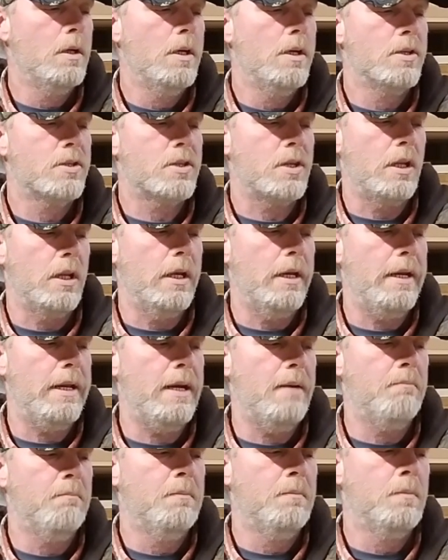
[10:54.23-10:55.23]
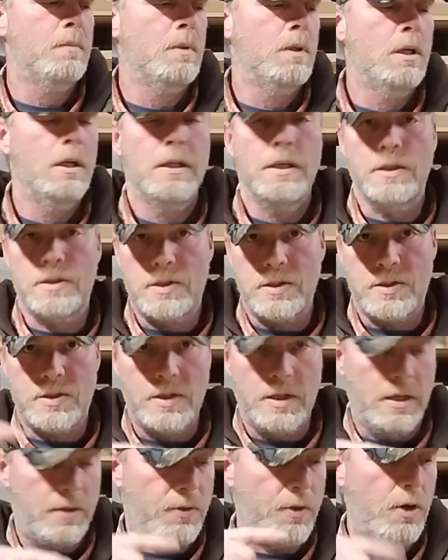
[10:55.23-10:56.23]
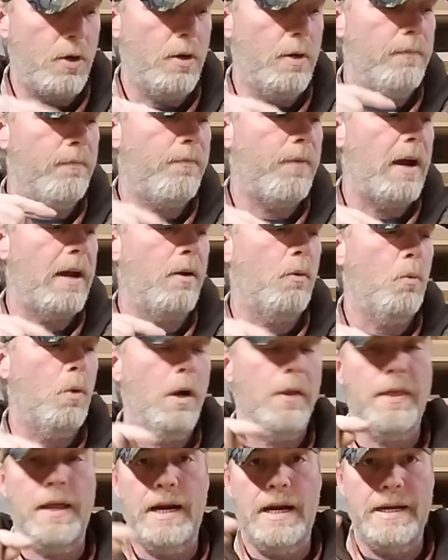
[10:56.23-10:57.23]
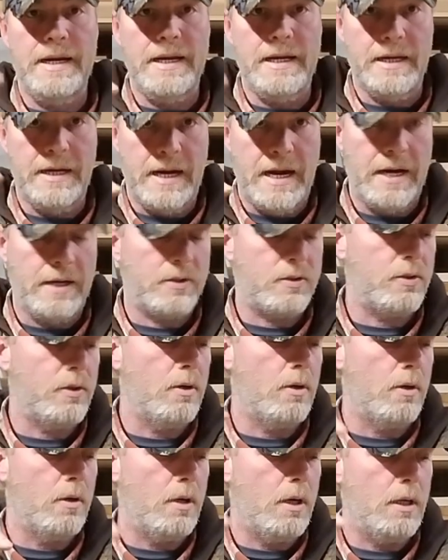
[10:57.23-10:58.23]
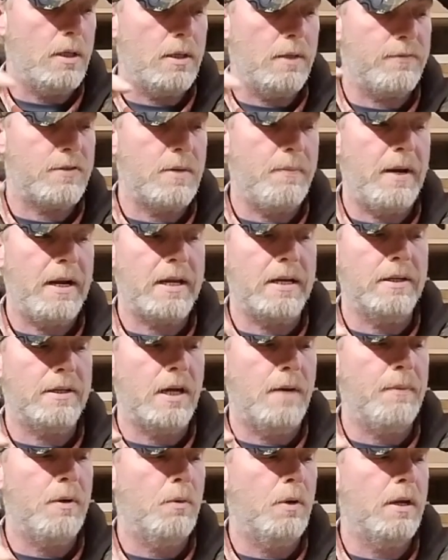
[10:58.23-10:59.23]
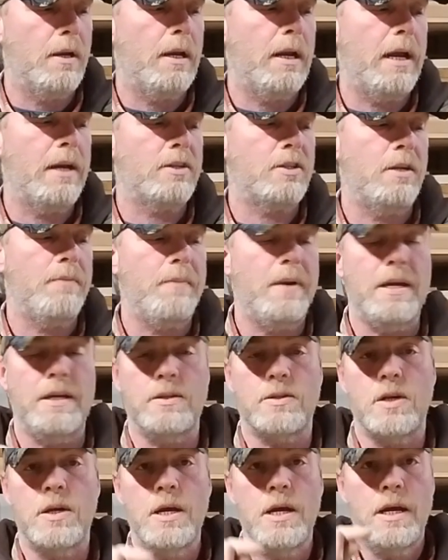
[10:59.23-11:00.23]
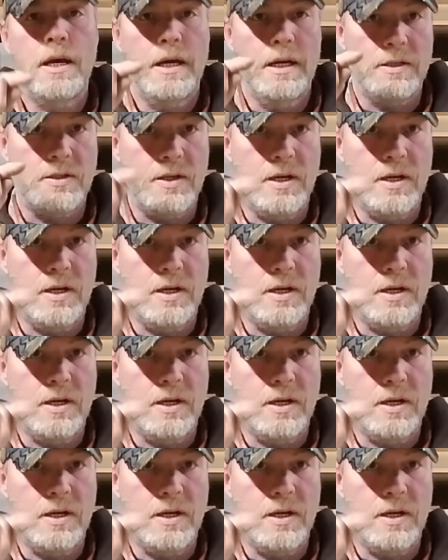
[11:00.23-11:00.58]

Selenium, this is the third and final one that I need an answer, or uh, if somebody can tell me what it actually means. It's